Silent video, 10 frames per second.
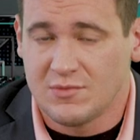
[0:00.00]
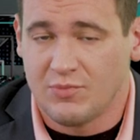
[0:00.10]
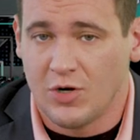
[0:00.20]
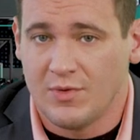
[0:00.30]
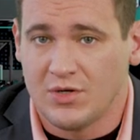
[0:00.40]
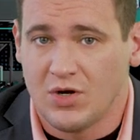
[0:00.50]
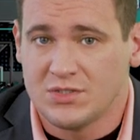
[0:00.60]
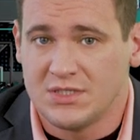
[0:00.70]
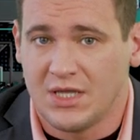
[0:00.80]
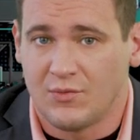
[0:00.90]
Suburban
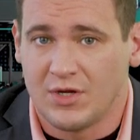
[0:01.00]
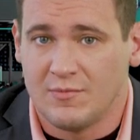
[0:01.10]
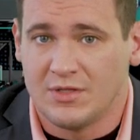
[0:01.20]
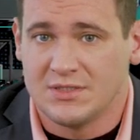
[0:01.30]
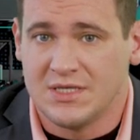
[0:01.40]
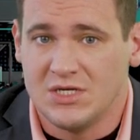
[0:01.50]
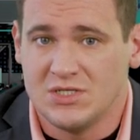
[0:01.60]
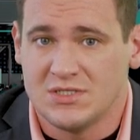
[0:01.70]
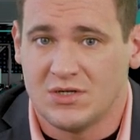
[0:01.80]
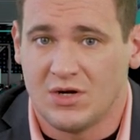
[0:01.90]
Nursing and
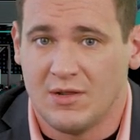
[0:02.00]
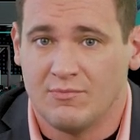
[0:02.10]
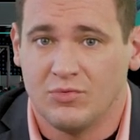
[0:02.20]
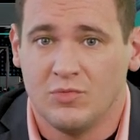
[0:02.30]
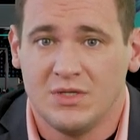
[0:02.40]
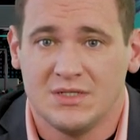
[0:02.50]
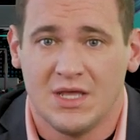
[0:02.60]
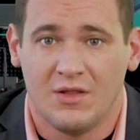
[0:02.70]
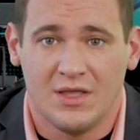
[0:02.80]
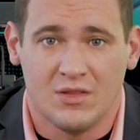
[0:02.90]
Rehabilitation Center in
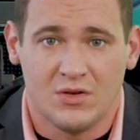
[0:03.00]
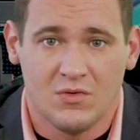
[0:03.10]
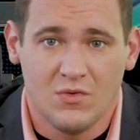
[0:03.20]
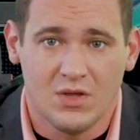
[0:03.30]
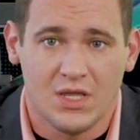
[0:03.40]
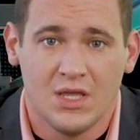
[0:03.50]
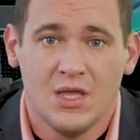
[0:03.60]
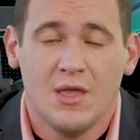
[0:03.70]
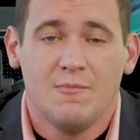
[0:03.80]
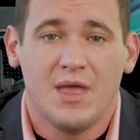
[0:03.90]
Bloomingdale, Illinois,
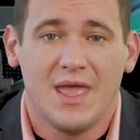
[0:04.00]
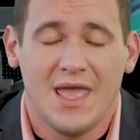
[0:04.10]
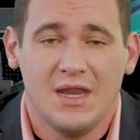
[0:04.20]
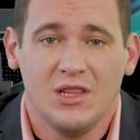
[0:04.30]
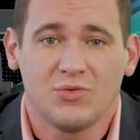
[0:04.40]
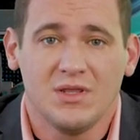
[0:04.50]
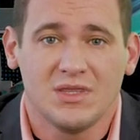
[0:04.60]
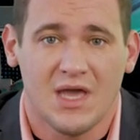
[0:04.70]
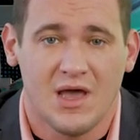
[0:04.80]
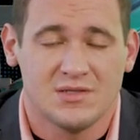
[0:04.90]
pay
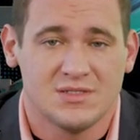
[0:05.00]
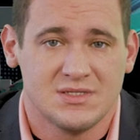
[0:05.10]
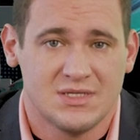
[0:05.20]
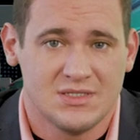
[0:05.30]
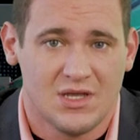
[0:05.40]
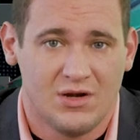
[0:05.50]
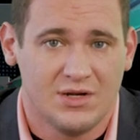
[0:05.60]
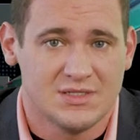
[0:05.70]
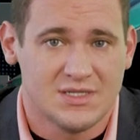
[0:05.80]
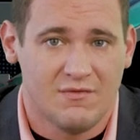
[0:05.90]

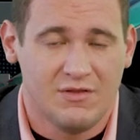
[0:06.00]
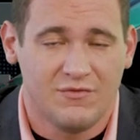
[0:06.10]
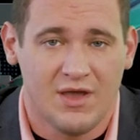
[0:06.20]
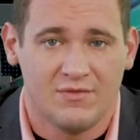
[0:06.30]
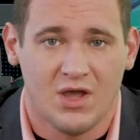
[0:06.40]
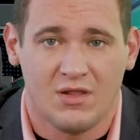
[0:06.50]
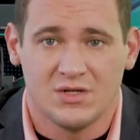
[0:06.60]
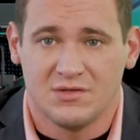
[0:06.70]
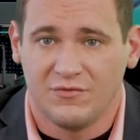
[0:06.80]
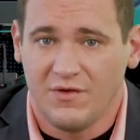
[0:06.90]

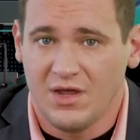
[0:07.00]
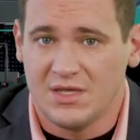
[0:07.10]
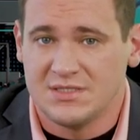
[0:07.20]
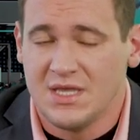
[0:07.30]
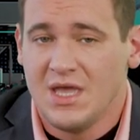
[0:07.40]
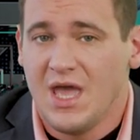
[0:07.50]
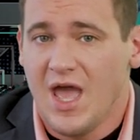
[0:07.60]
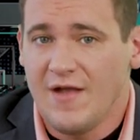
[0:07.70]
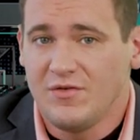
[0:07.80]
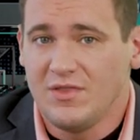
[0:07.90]
$83,675 in fines
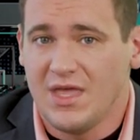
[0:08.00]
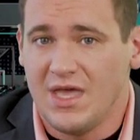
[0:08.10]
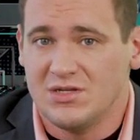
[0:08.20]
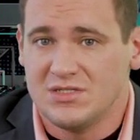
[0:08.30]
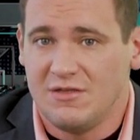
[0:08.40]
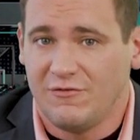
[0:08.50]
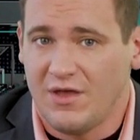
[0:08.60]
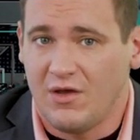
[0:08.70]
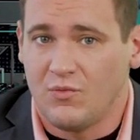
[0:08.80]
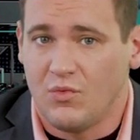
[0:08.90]
after the agency
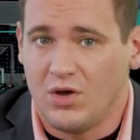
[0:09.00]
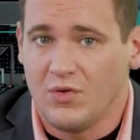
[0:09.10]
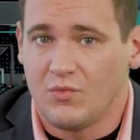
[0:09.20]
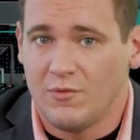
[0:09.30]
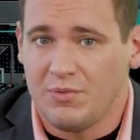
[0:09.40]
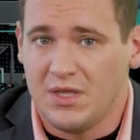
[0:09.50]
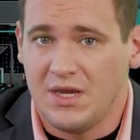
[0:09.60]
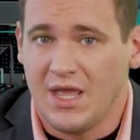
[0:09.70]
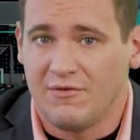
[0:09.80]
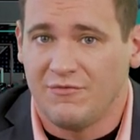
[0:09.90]
found one
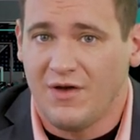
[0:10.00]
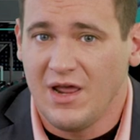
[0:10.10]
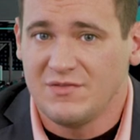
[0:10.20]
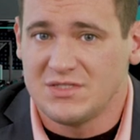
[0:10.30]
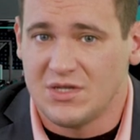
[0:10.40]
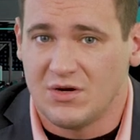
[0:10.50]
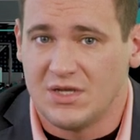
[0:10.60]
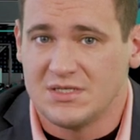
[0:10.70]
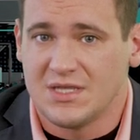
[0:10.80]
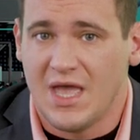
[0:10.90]
repeat and five
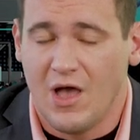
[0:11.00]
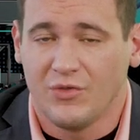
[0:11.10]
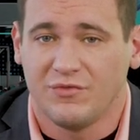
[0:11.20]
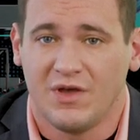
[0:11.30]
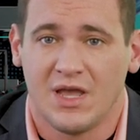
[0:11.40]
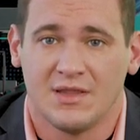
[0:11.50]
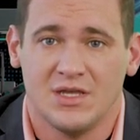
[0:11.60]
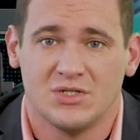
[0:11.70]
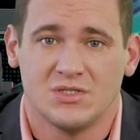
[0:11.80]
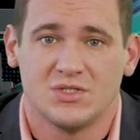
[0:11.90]
serious health
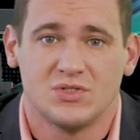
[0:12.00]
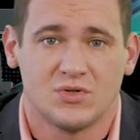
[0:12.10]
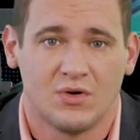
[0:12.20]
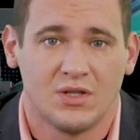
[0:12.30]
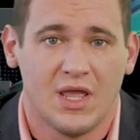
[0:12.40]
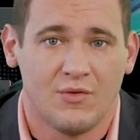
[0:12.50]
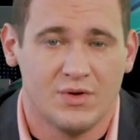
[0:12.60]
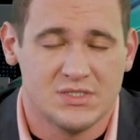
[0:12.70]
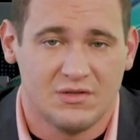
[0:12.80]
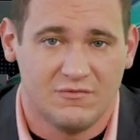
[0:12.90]
violations during a
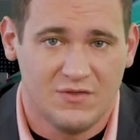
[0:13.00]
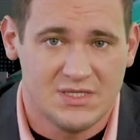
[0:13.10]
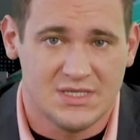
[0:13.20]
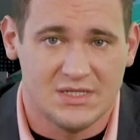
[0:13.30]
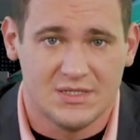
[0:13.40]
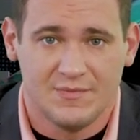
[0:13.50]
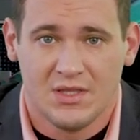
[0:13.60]
recent visit.